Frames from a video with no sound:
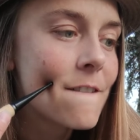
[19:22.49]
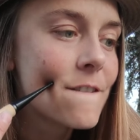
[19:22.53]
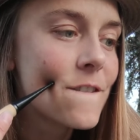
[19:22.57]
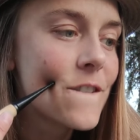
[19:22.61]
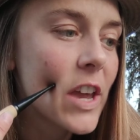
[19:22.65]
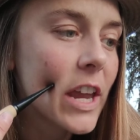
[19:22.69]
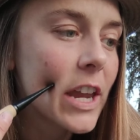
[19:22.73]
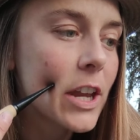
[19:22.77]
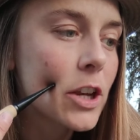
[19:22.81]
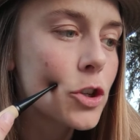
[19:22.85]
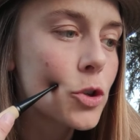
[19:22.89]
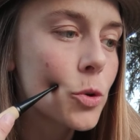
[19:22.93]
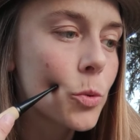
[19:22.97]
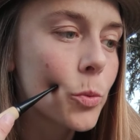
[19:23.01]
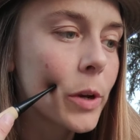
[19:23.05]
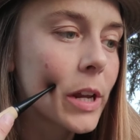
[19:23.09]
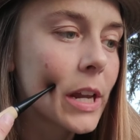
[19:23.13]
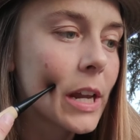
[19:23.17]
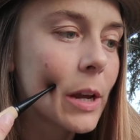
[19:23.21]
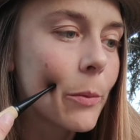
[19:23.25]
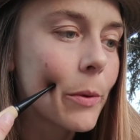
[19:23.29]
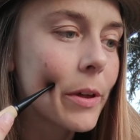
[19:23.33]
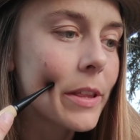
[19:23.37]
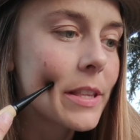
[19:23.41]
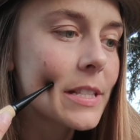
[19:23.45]

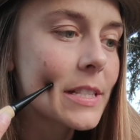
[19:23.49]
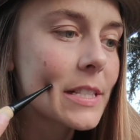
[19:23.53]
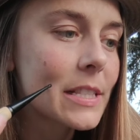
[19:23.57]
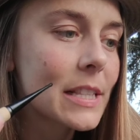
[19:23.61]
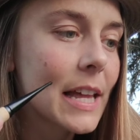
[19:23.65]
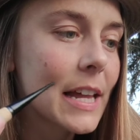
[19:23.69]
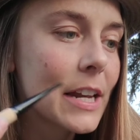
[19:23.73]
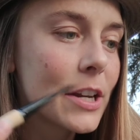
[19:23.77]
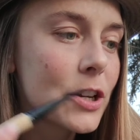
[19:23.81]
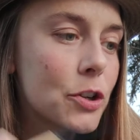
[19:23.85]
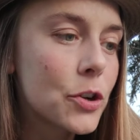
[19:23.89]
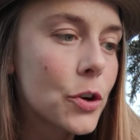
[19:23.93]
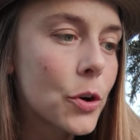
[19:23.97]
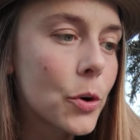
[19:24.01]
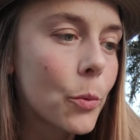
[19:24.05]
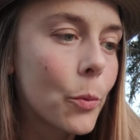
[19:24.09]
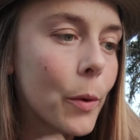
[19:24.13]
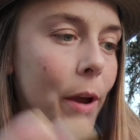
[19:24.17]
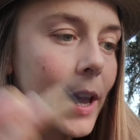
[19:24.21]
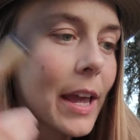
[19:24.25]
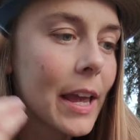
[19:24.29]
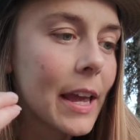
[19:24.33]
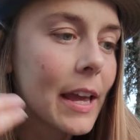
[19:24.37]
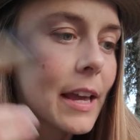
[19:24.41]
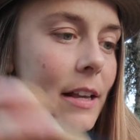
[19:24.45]
victory with slender
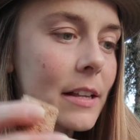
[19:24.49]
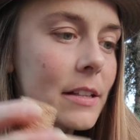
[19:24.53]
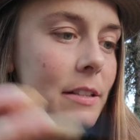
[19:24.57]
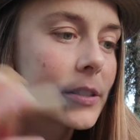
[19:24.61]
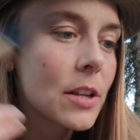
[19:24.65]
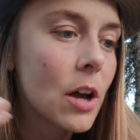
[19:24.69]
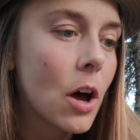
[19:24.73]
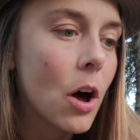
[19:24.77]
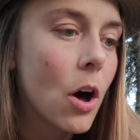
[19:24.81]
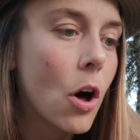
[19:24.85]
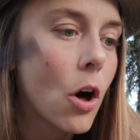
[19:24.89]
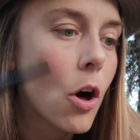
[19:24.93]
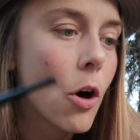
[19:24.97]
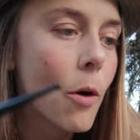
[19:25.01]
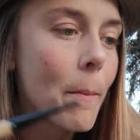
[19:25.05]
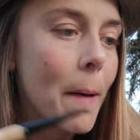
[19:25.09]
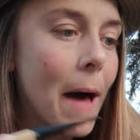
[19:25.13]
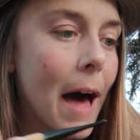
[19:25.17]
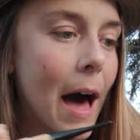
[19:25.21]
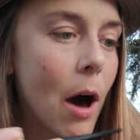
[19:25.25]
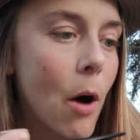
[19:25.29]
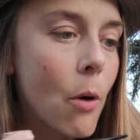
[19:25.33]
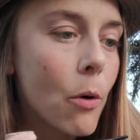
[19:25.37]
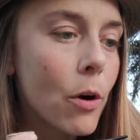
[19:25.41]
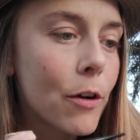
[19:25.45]
wings, all
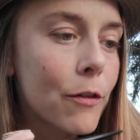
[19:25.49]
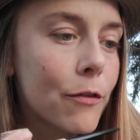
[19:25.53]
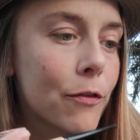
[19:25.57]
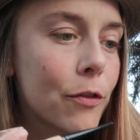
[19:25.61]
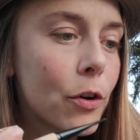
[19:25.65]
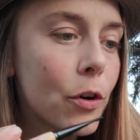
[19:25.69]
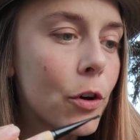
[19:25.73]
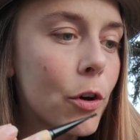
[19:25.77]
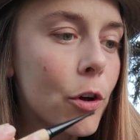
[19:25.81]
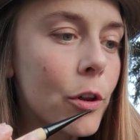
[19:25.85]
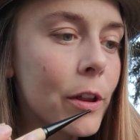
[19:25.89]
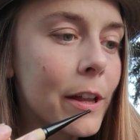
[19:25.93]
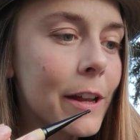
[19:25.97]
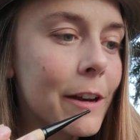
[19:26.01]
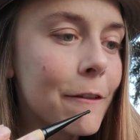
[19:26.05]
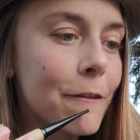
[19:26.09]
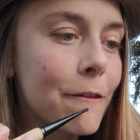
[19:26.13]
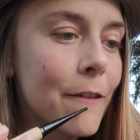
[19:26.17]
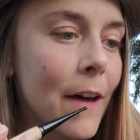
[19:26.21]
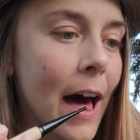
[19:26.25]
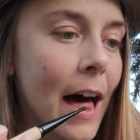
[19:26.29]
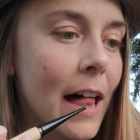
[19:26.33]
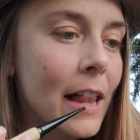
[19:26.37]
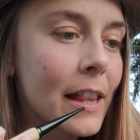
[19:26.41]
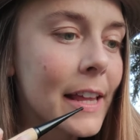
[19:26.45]
powerful,
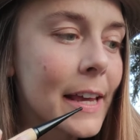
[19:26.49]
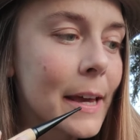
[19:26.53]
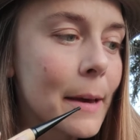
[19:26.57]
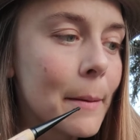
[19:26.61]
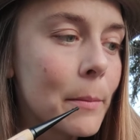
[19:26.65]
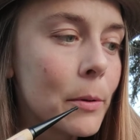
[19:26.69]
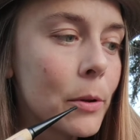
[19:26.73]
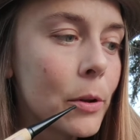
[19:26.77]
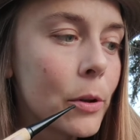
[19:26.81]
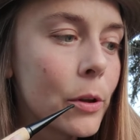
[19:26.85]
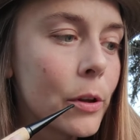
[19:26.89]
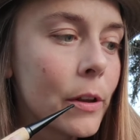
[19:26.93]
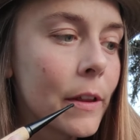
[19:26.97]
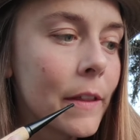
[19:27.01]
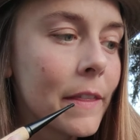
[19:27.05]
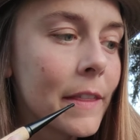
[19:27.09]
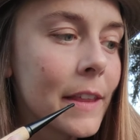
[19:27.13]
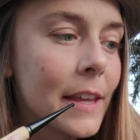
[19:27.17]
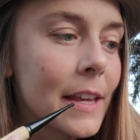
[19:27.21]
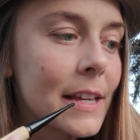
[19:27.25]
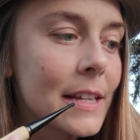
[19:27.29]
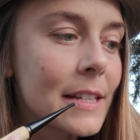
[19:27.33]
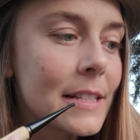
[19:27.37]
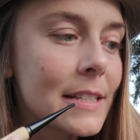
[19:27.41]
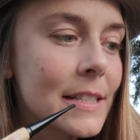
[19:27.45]
infallible, and
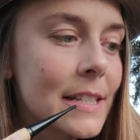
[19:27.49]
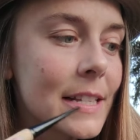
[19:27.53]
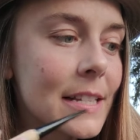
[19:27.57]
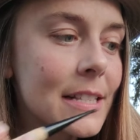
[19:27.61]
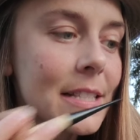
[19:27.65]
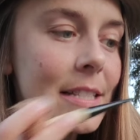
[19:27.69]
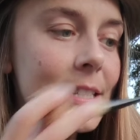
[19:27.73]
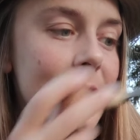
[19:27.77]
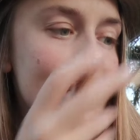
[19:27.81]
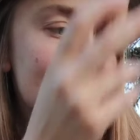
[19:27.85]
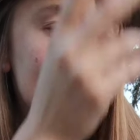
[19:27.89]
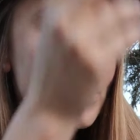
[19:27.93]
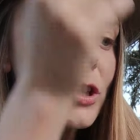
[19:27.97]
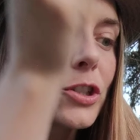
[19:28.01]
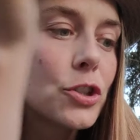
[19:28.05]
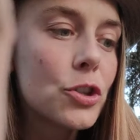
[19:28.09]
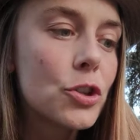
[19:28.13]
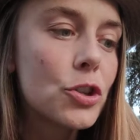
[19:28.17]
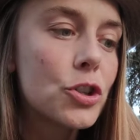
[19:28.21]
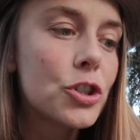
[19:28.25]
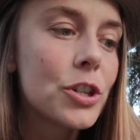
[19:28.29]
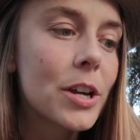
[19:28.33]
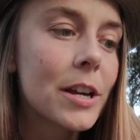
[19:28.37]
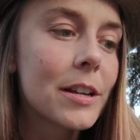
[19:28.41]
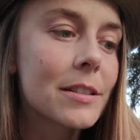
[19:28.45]
the assistant
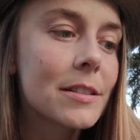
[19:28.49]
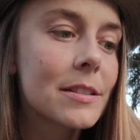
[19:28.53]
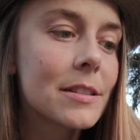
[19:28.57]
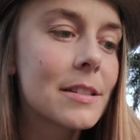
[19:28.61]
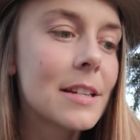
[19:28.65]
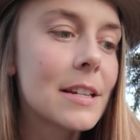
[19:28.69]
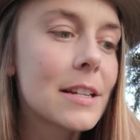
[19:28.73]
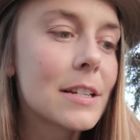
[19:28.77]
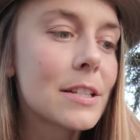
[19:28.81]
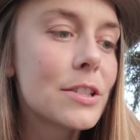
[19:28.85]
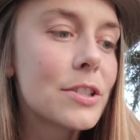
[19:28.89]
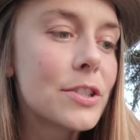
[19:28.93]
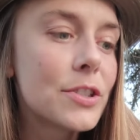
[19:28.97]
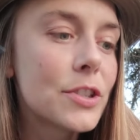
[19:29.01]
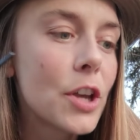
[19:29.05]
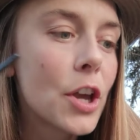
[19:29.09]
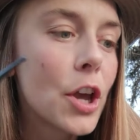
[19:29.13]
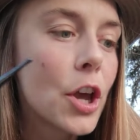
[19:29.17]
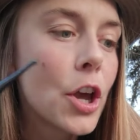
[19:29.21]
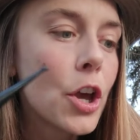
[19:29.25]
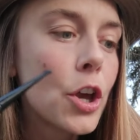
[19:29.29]
to justice.